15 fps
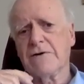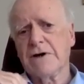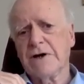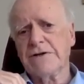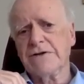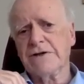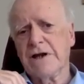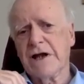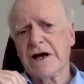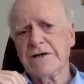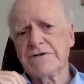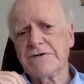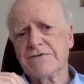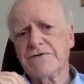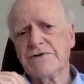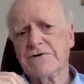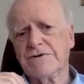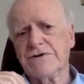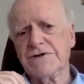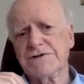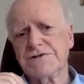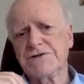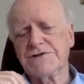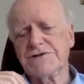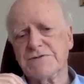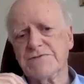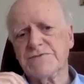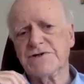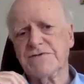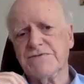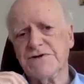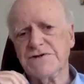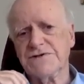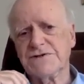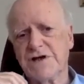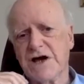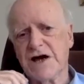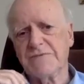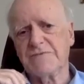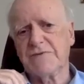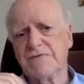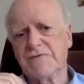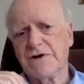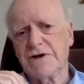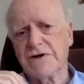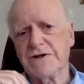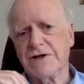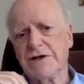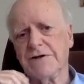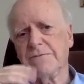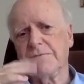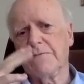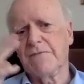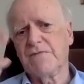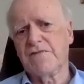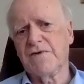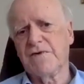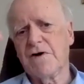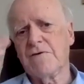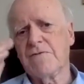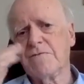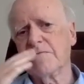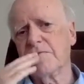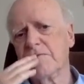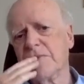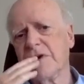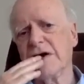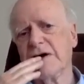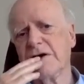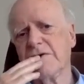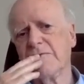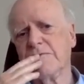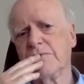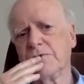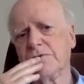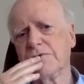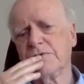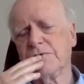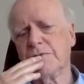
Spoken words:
in the light of the criticisms of this type of learning put